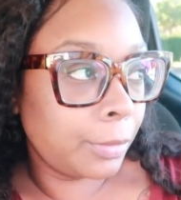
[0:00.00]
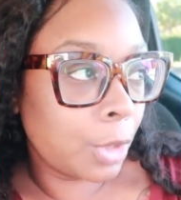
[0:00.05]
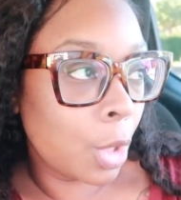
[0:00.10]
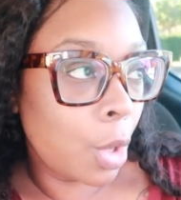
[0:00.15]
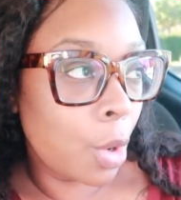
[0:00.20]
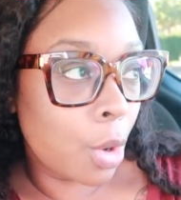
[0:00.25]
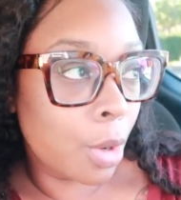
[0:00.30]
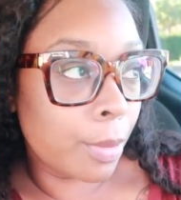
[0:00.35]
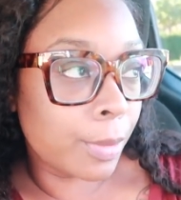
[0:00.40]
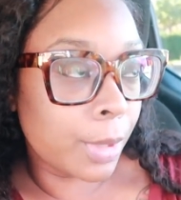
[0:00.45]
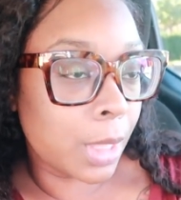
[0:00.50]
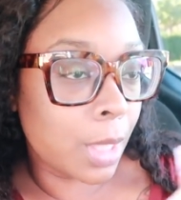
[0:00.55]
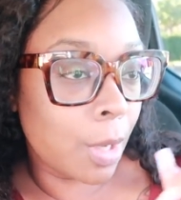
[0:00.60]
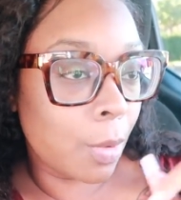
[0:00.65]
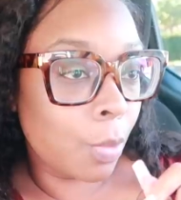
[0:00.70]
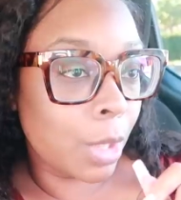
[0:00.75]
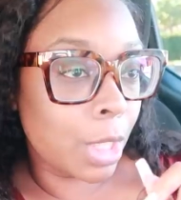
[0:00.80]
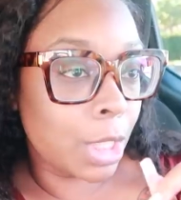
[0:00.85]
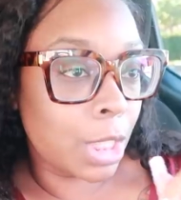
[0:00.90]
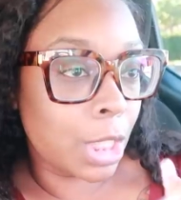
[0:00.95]
harm
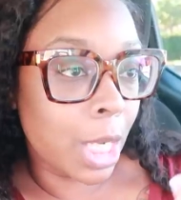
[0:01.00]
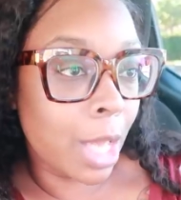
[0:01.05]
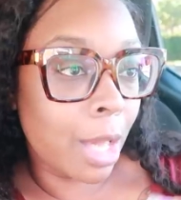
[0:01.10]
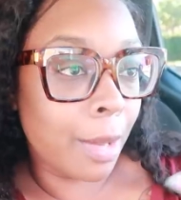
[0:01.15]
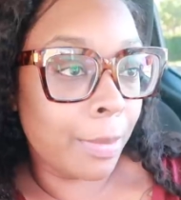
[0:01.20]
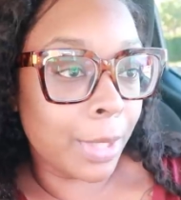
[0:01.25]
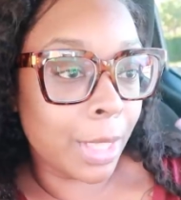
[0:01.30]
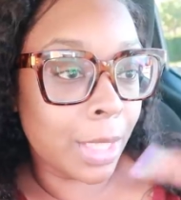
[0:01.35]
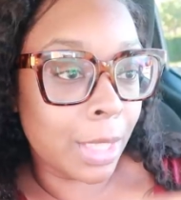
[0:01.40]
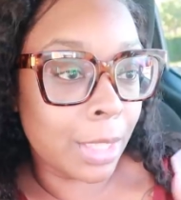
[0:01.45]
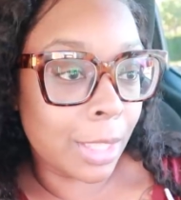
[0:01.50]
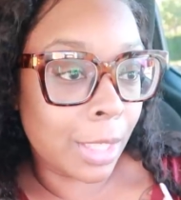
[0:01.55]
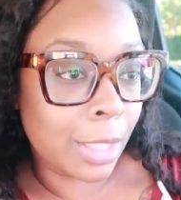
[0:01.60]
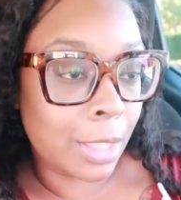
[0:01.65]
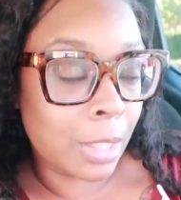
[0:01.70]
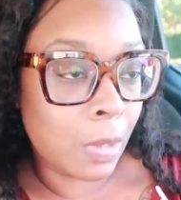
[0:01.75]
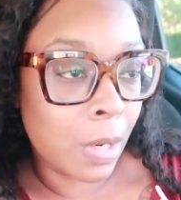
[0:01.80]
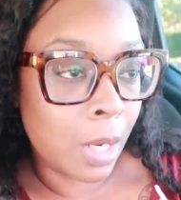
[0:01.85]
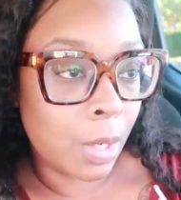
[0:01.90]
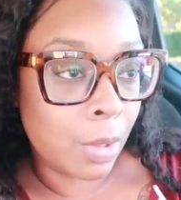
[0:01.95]
someone child because they
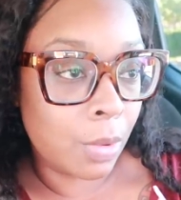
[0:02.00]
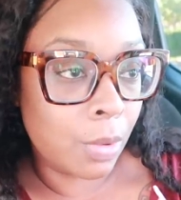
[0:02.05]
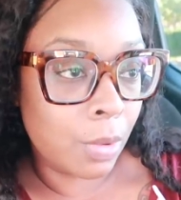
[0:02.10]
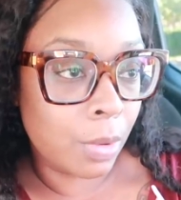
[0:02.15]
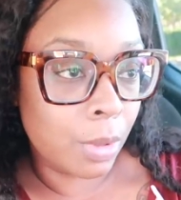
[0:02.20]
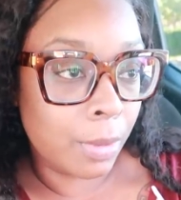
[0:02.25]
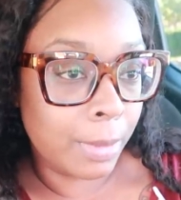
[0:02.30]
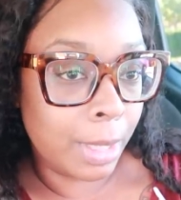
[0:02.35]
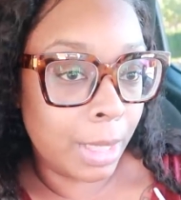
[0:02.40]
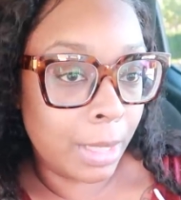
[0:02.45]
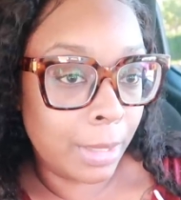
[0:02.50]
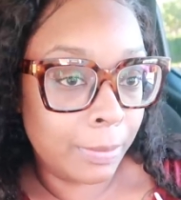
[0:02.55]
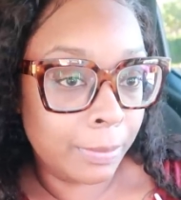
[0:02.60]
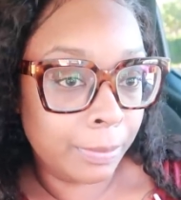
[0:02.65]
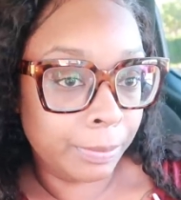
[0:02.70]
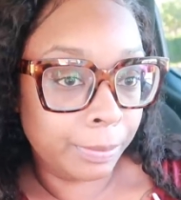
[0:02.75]
trying to harm me